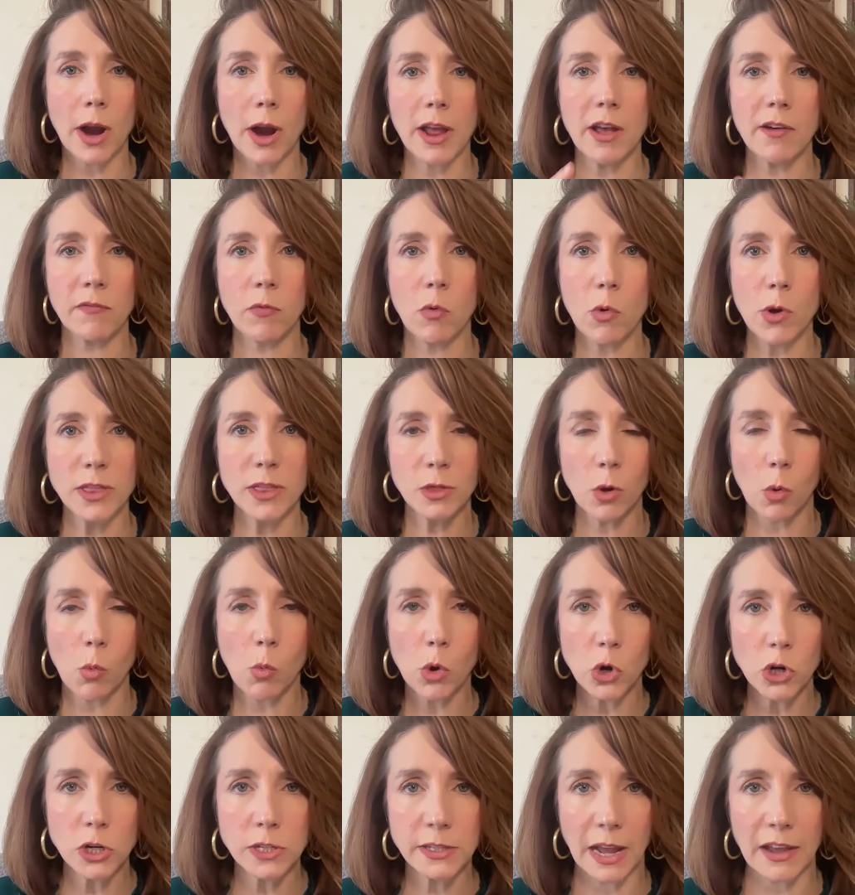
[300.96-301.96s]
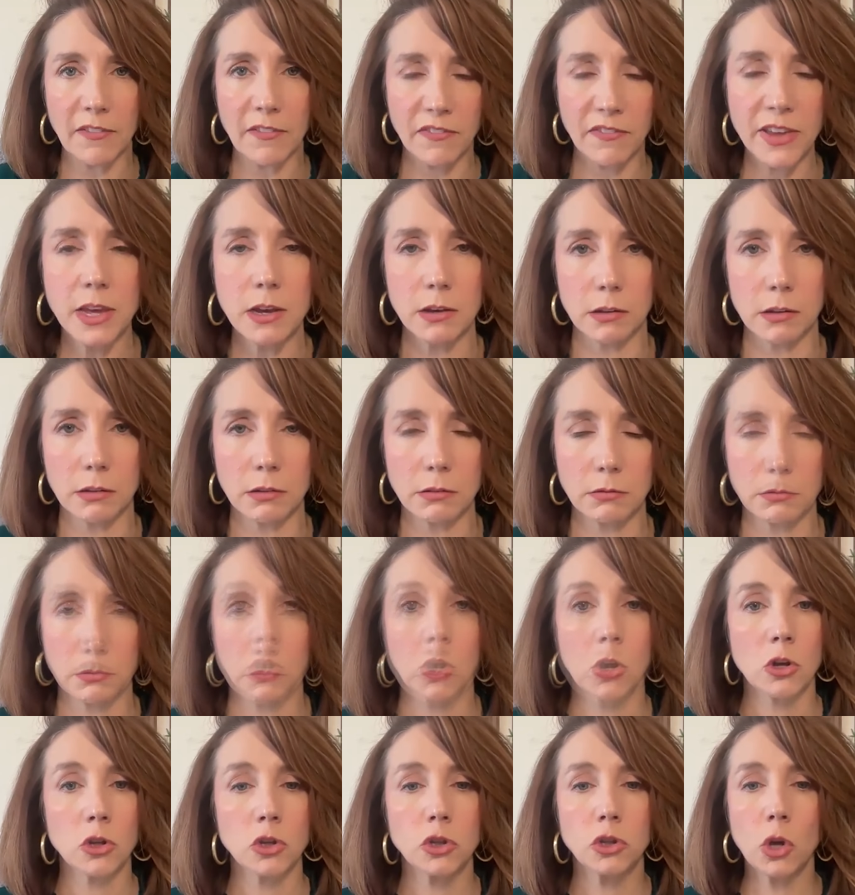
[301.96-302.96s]
I avoid, the worse I feel.
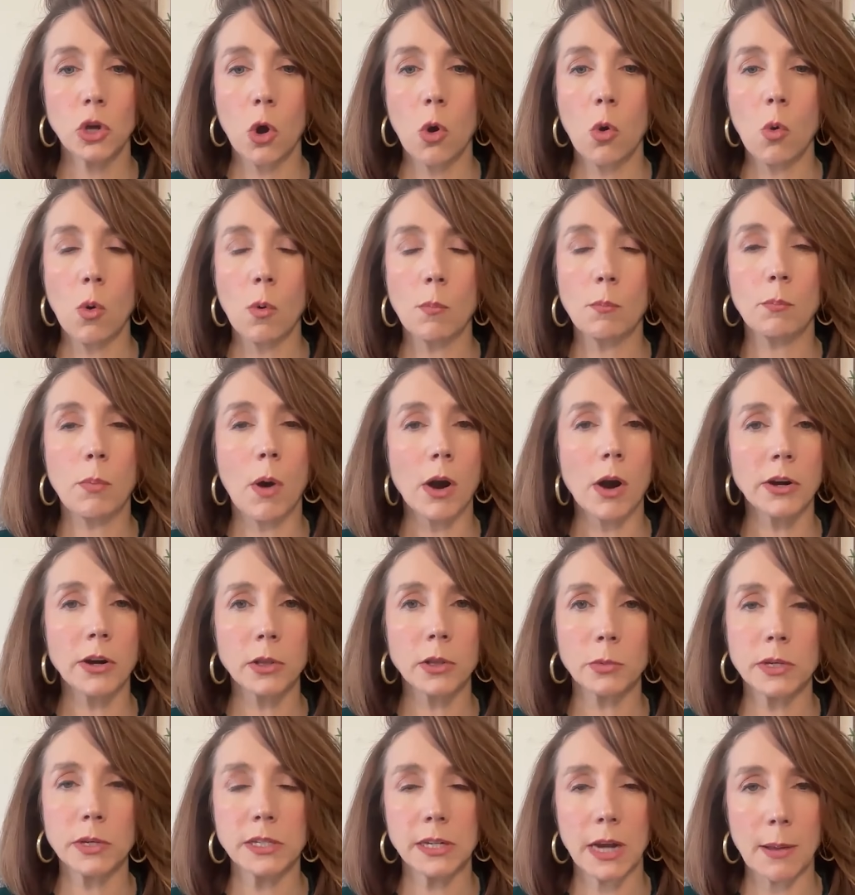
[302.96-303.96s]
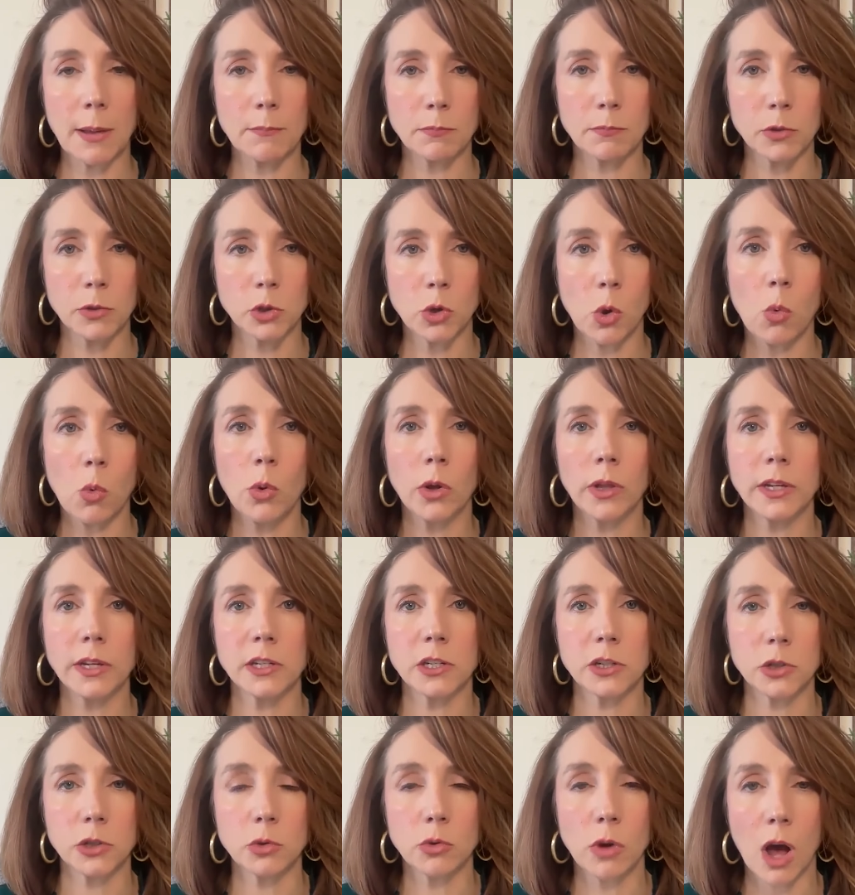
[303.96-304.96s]
So part of the reason I'm so willing
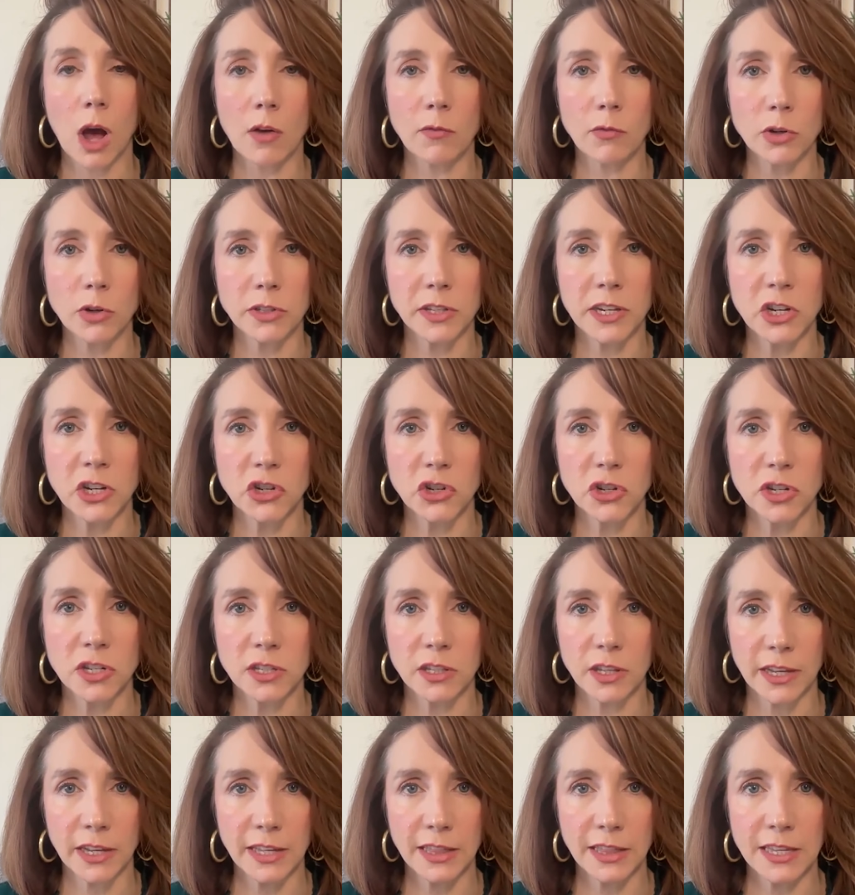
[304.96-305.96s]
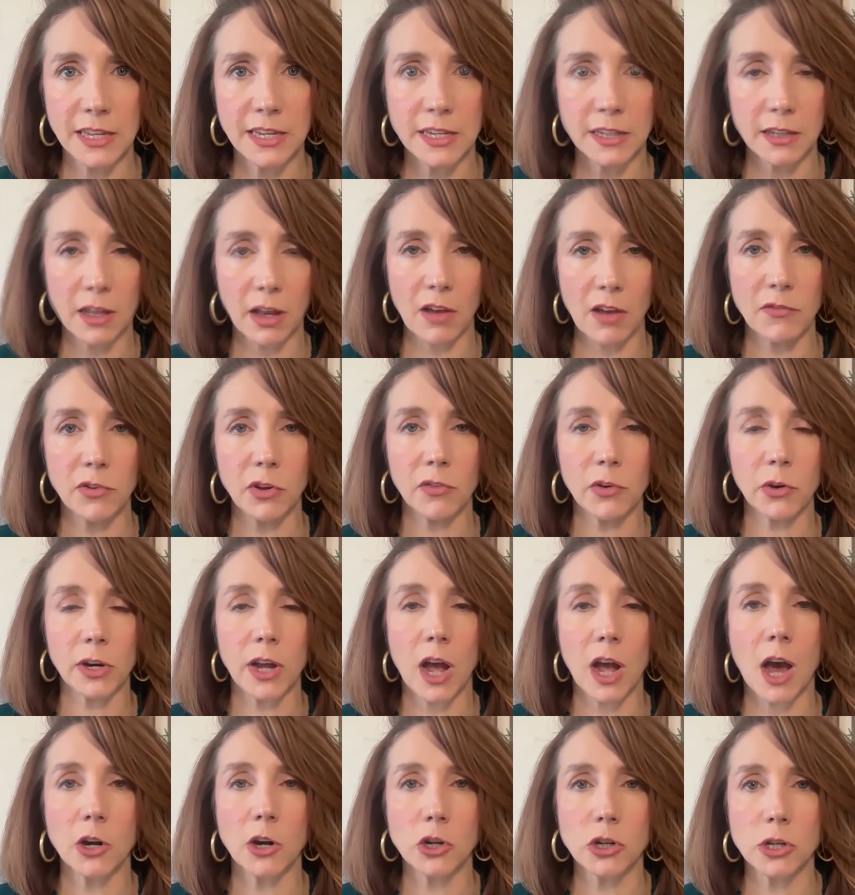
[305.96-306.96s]
to do conversations like these, I, I feel very
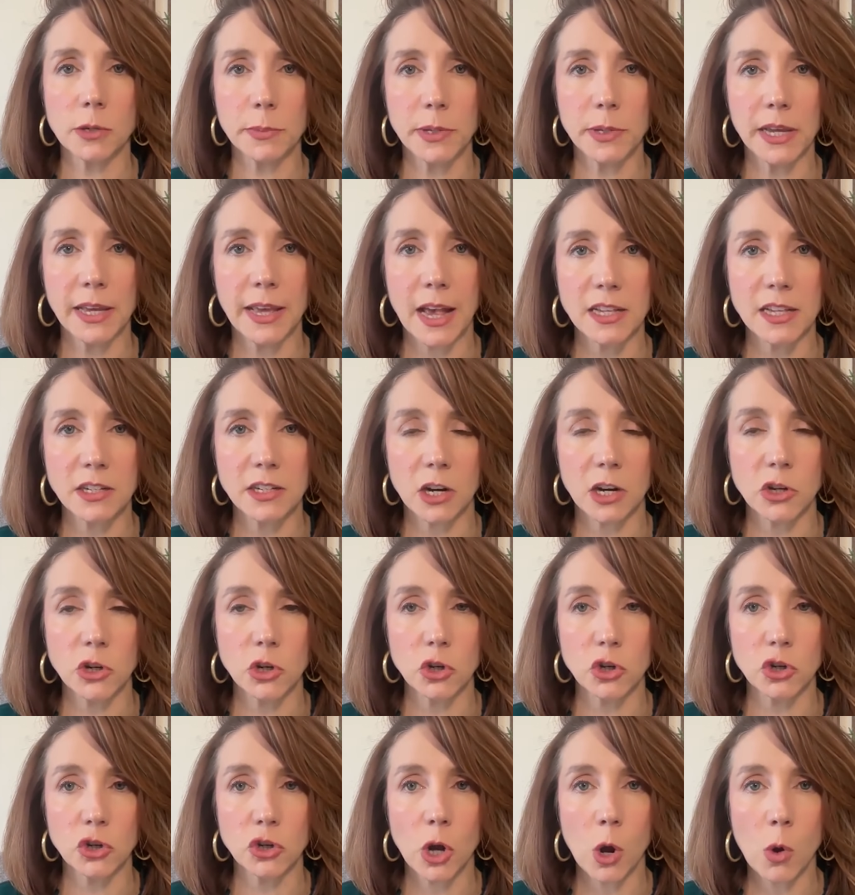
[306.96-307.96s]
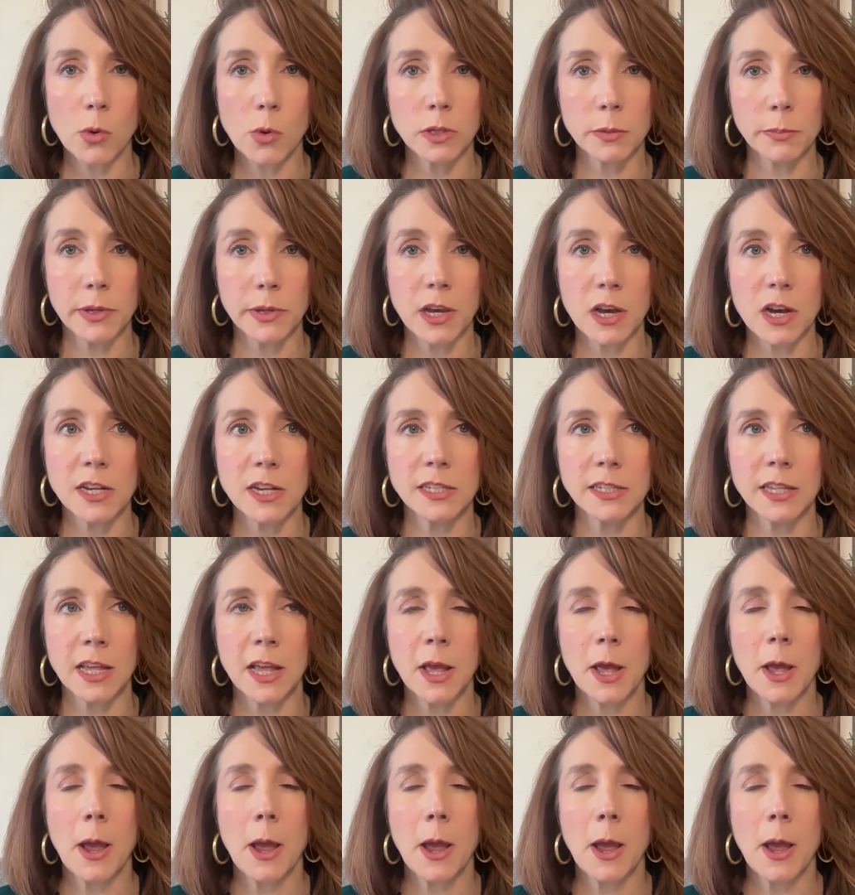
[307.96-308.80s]
honored to be a guest on your show, is because